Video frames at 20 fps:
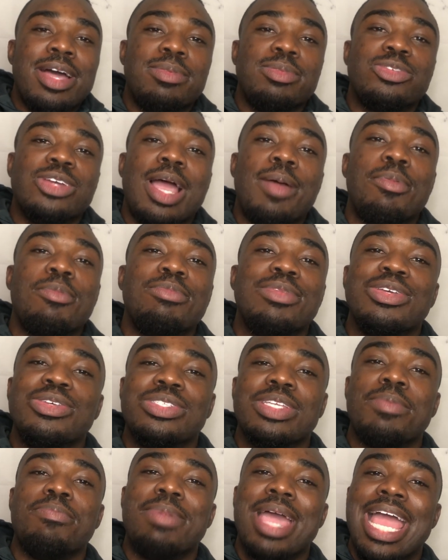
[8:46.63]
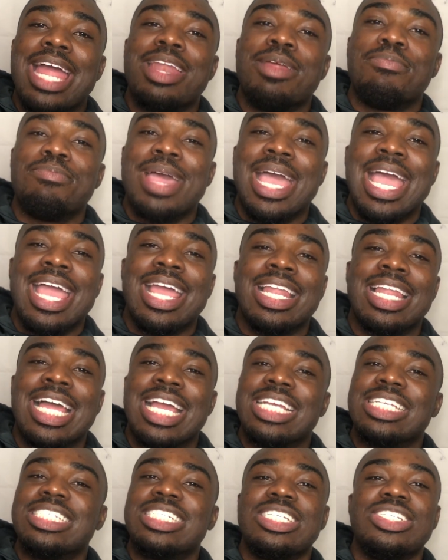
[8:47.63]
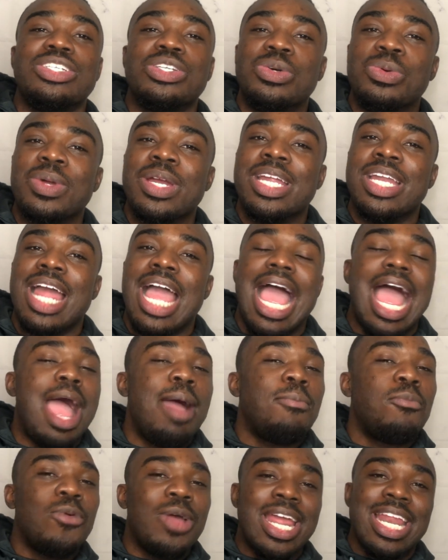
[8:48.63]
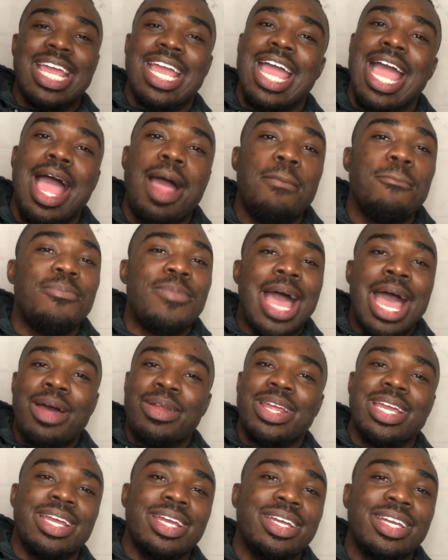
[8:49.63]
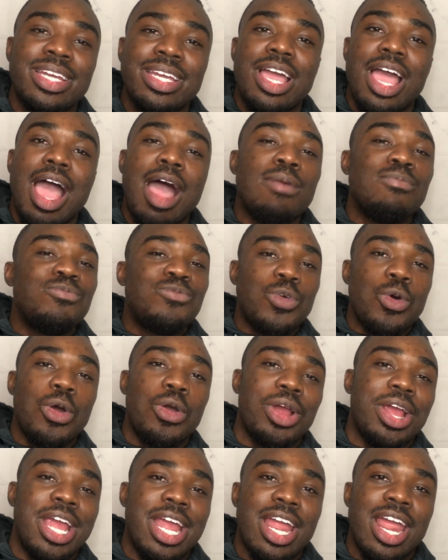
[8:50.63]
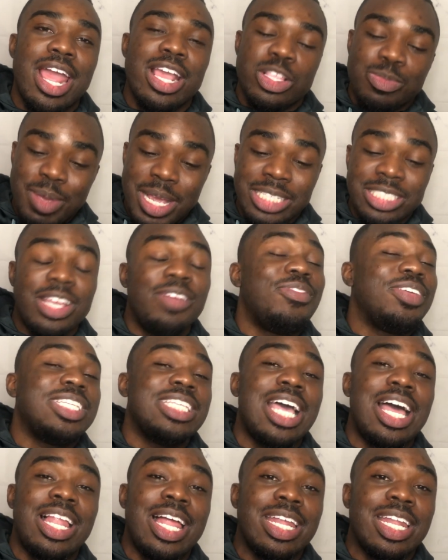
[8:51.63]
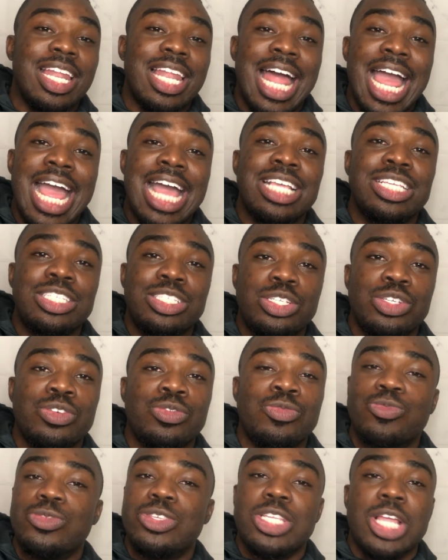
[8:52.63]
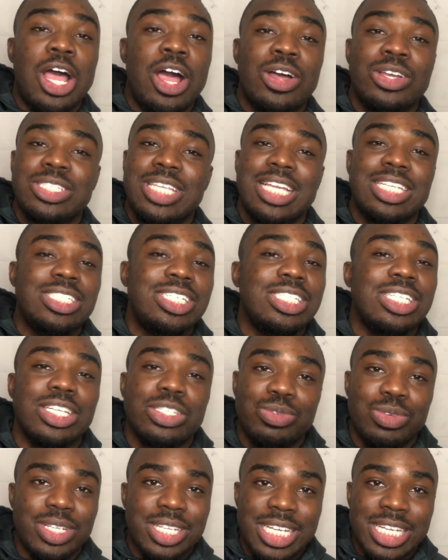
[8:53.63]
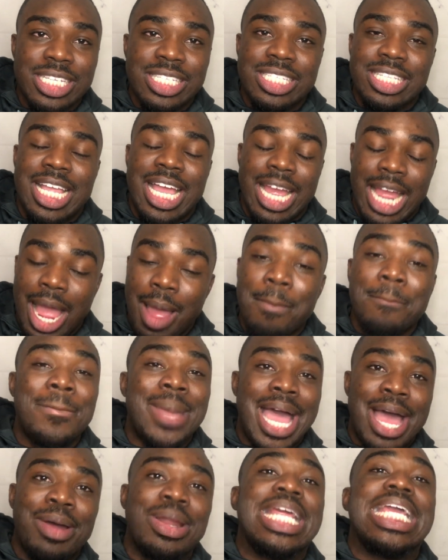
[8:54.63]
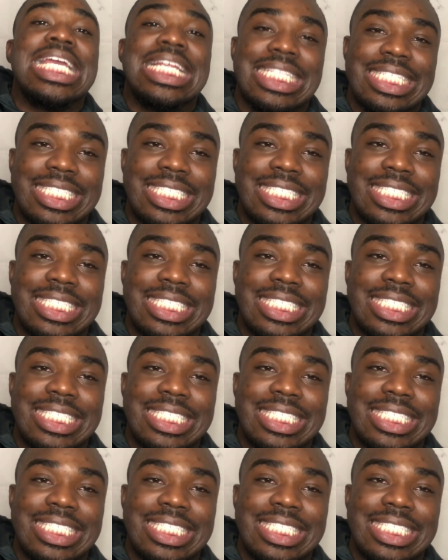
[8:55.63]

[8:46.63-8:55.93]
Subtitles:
Dropping music back to back like she doing, I'm with it. I'm about it. I'm for it. Especially if it's on like the last two songs that she just released. Like, I'm about it.